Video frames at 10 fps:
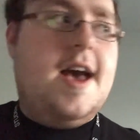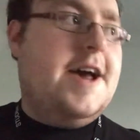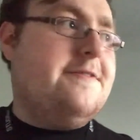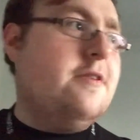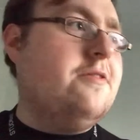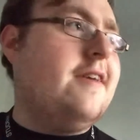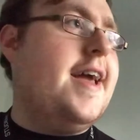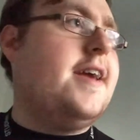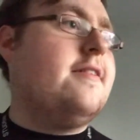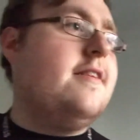It feels
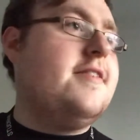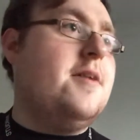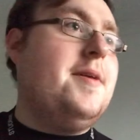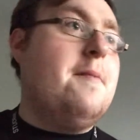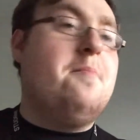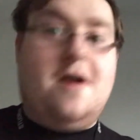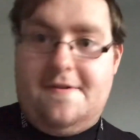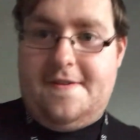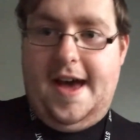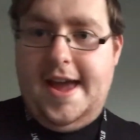like this could be a
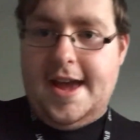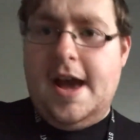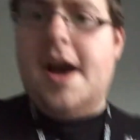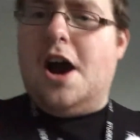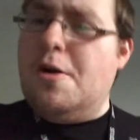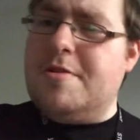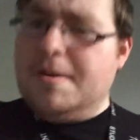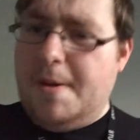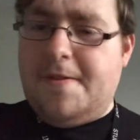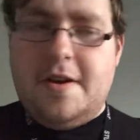buffet. I hope it's
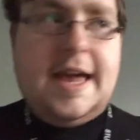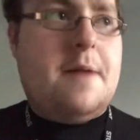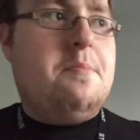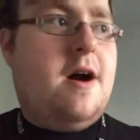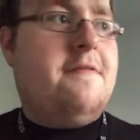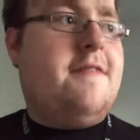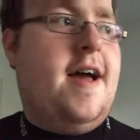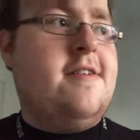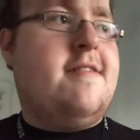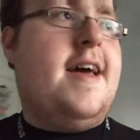gonna be feel like a
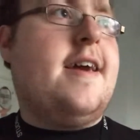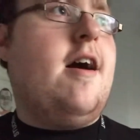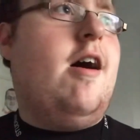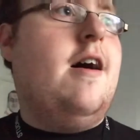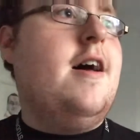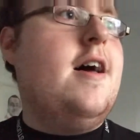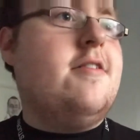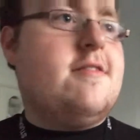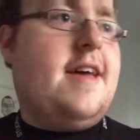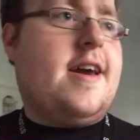buffet, just like
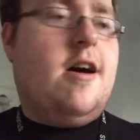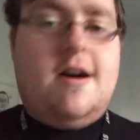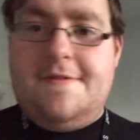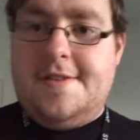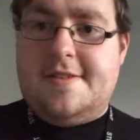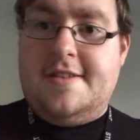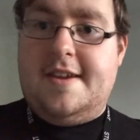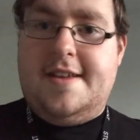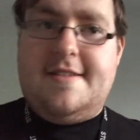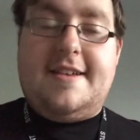Harvester
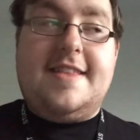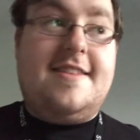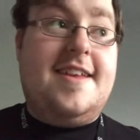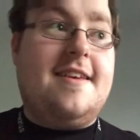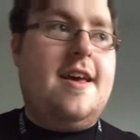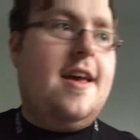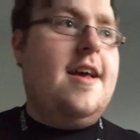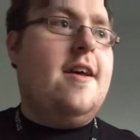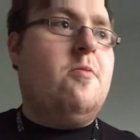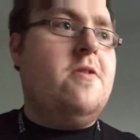did. Just like did
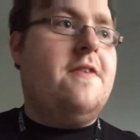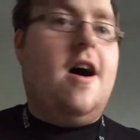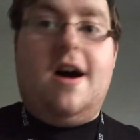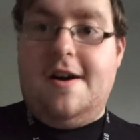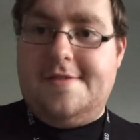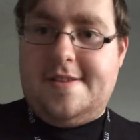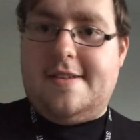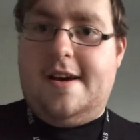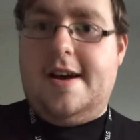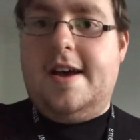with
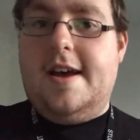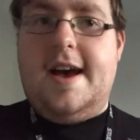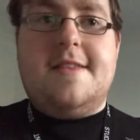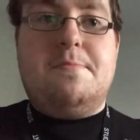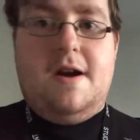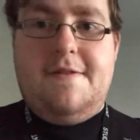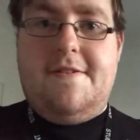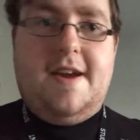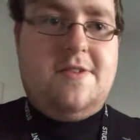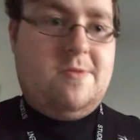Harvester has a
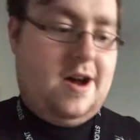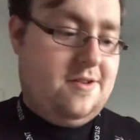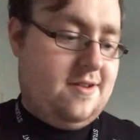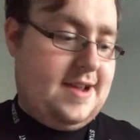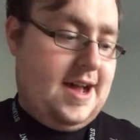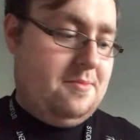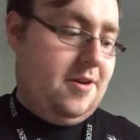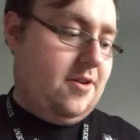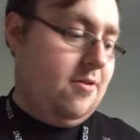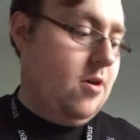buffet as well, so that'd be
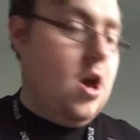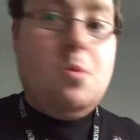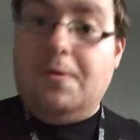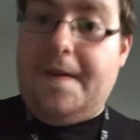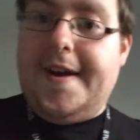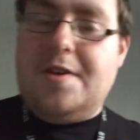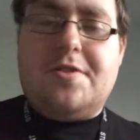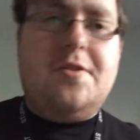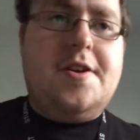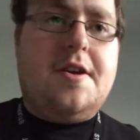cool. We'll find out
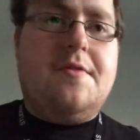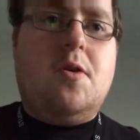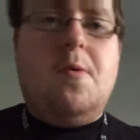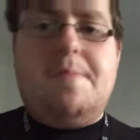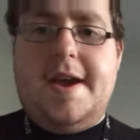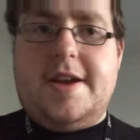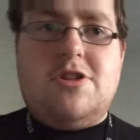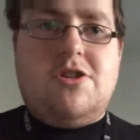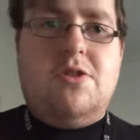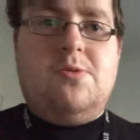soon enough. We'll pick and
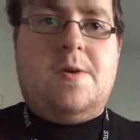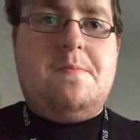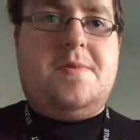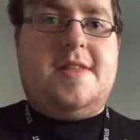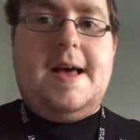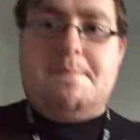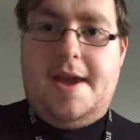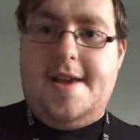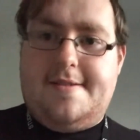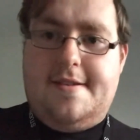choose what select
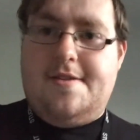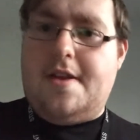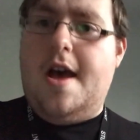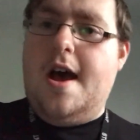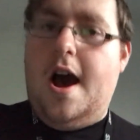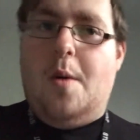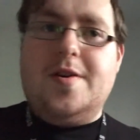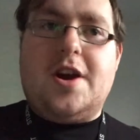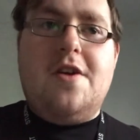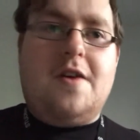pizzas. I wanna
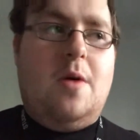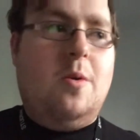go